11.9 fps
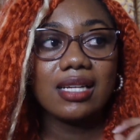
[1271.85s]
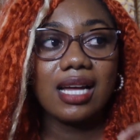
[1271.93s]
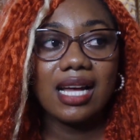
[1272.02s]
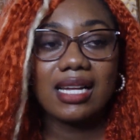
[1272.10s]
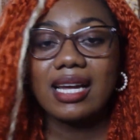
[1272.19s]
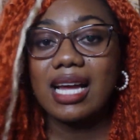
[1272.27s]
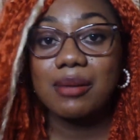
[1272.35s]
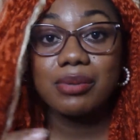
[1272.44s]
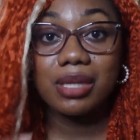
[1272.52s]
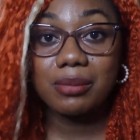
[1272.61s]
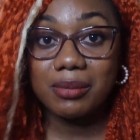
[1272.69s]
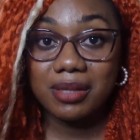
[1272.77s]
and I can't put
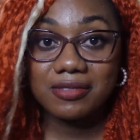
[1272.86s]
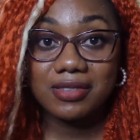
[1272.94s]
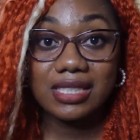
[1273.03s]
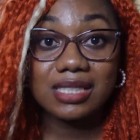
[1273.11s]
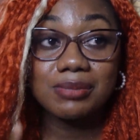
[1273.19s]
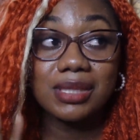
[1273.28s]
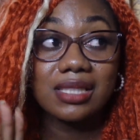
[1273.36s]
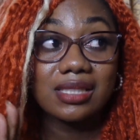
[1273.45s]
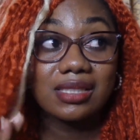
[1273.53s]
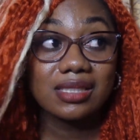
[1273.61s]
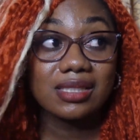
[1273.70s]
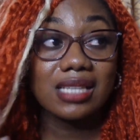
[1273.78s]
them on my face
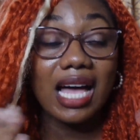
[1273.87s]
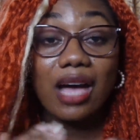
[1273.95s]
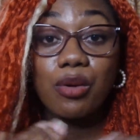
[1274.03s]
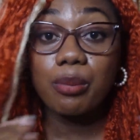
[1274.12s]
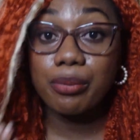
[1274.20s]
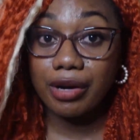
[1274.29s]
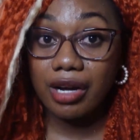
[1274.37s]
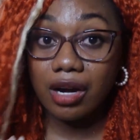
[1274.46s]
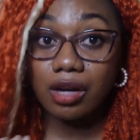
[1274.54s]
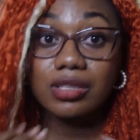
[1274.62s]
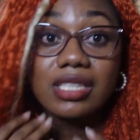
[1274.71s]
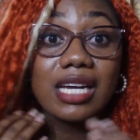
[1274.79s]
because I will break
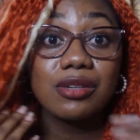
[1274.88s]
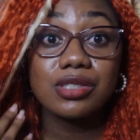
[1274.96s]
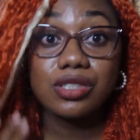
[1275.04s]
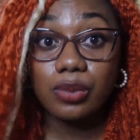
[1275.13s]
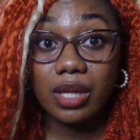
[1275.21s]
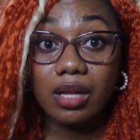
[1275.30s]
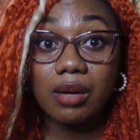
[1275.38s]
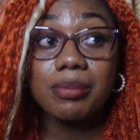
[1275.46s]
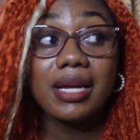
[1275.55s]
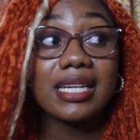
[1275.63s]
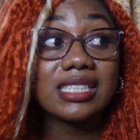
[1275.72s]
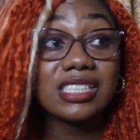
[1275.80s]
out and I will swell up,
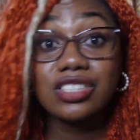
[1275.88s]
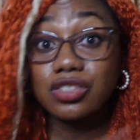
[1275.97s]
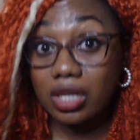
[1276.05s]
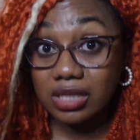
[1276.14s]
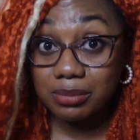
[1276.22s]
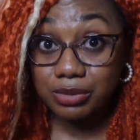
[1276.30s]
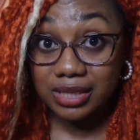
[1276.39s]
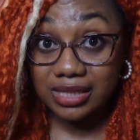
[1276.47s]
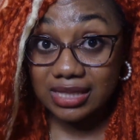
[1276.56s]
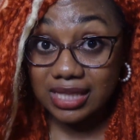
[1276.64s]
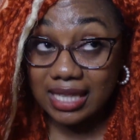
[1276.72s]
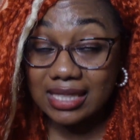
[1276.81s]
and it is not a pretty
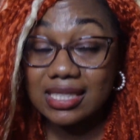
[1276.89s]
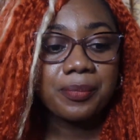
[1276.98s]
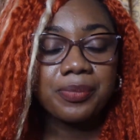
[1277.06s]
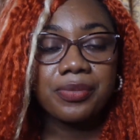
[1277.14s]
sight.